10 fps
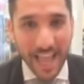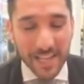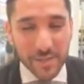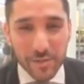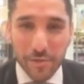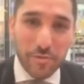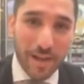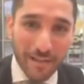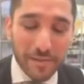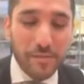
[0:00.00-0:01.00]
As
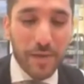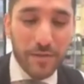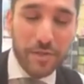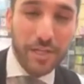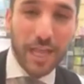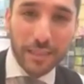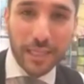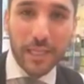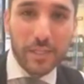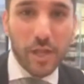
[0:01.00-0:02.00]
Travis mentioned, I
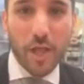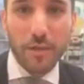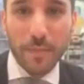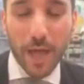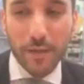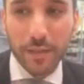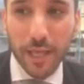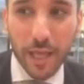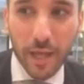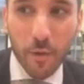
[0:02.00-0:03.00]
think it's all about
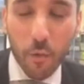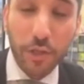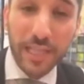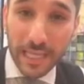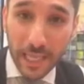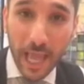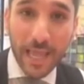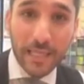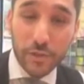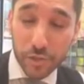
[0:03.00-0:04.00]
what they
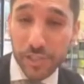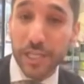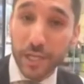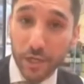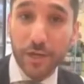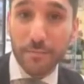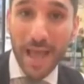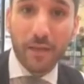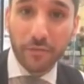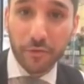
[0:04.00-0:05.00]
like. Just hear them
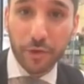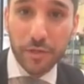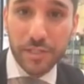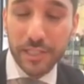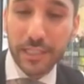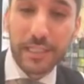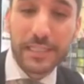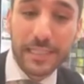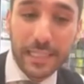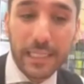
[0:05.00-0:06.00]
out first and then
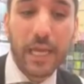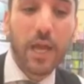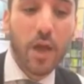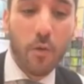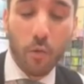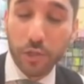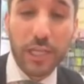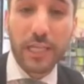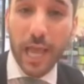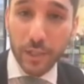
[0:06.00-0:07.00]
see what
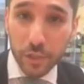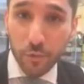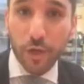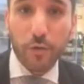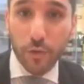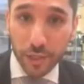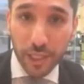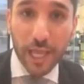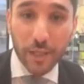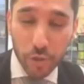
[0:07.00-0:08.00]
they like to wear, what
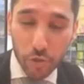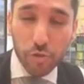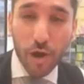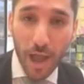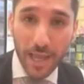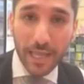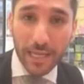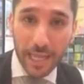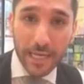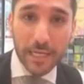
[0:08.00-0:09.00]
they like to try,
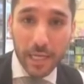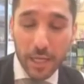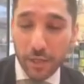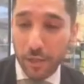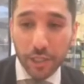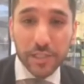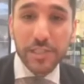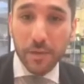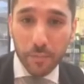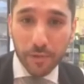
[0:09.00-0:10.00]
and then you can
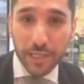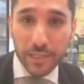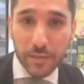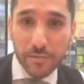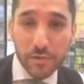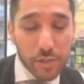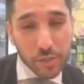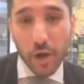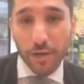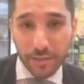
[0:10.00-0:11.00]
simply
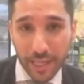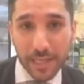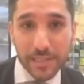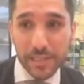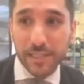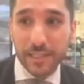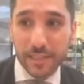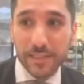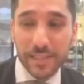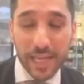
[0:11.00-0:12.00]
start things and
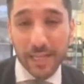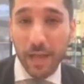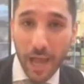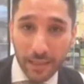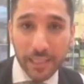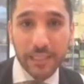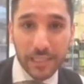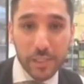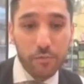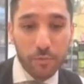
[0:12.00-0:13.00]
say, I think
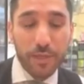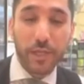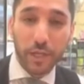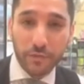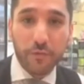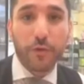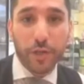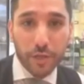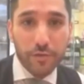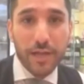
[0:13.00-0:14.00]
this will be good for
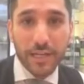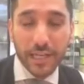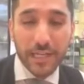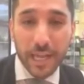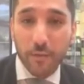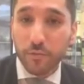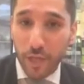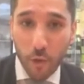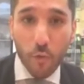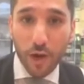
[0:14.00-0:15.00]
you, and then
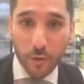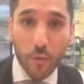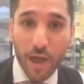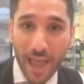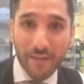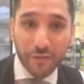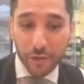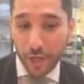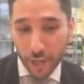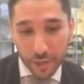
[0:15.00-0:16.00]
they'll wear one after
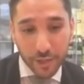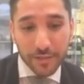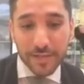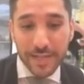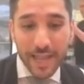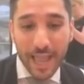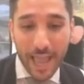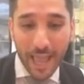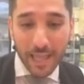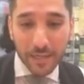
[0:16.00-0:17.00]
another
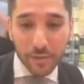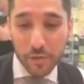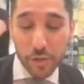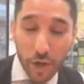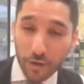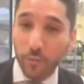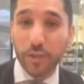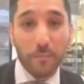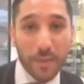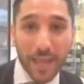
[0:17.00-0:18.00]
and start
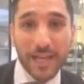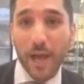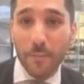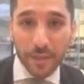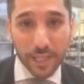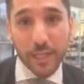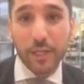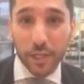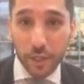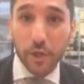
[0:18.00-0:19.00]
with the makeup, and then
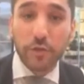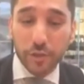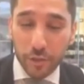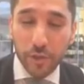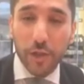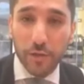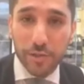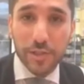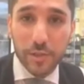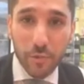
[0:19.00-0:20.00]
you can go to the
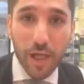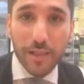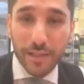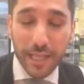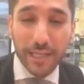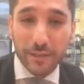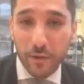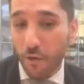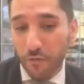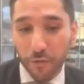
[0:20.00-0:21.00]
clothes as well and then
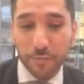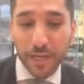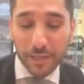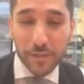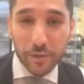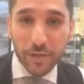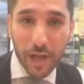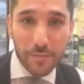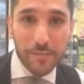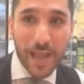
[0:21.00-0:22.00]
go from there. So it
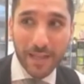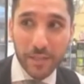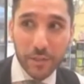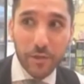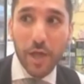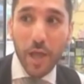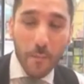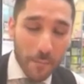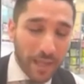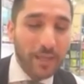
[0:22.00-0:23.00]
comes back to
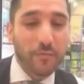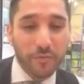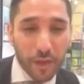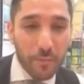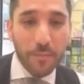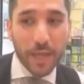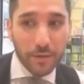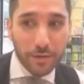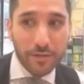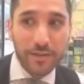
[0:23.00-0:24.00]
make them feel
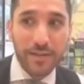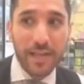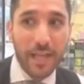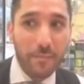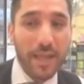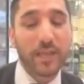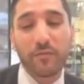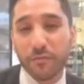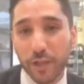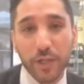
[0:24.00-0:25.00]
better and make
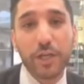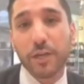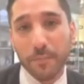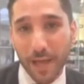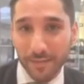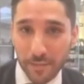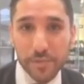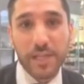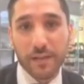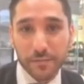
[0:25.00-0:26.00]
them feel good about
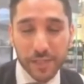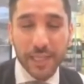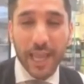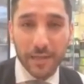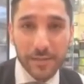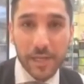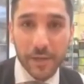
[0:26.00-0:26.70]
themselves again.